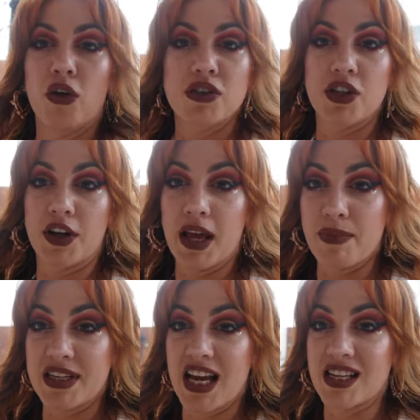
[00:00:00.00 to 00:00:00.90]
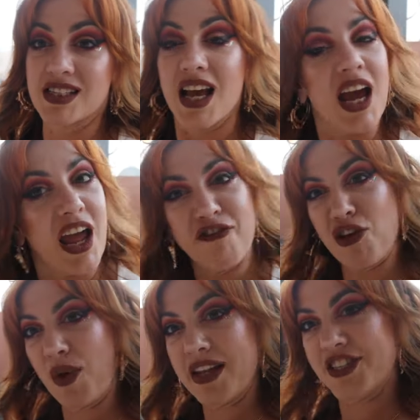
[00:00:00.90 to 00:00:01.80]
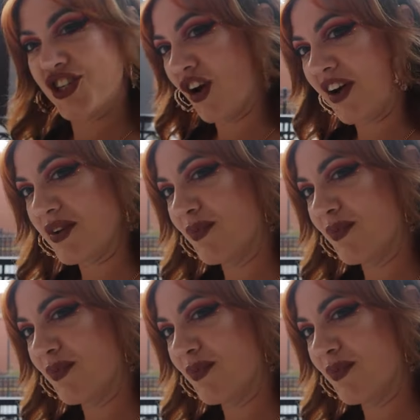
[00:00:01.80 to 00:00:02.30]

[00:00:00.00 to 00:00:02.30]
thoughts on it. But yes, if you enjoyed